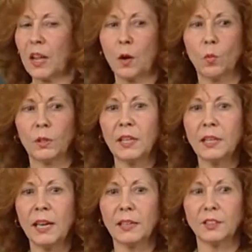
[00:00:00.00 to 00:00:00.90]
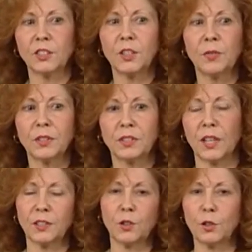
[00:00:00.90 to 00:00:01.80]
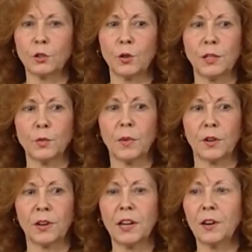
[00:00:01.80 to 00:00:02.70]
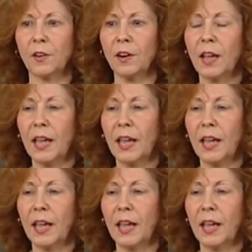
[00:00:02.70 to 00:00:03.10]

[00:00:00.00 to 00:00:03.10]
Well, it can't synthesize neurotransmitter here